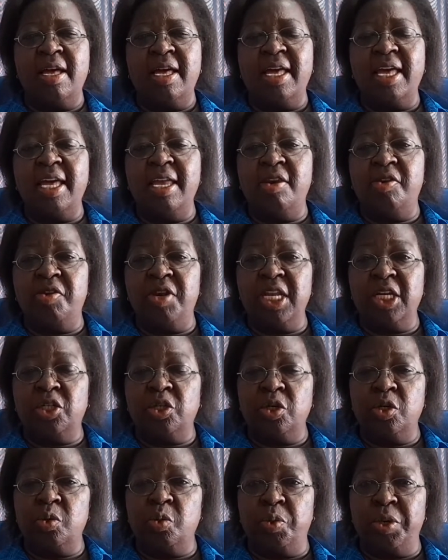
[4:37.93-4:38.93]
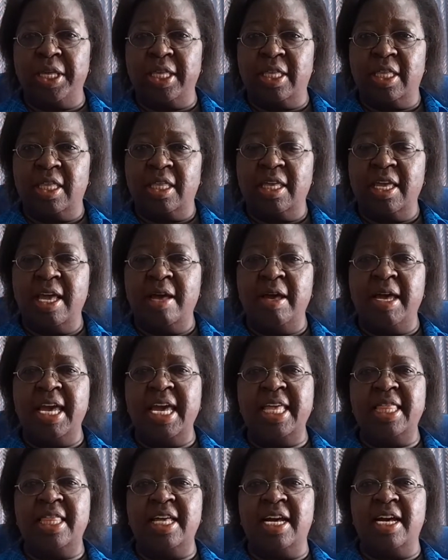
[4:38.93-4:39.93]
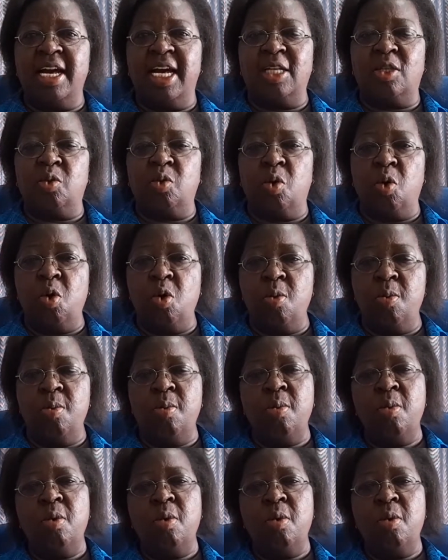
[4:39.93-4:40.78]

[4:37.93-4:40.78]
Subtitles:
in relation with, yeah, either at home,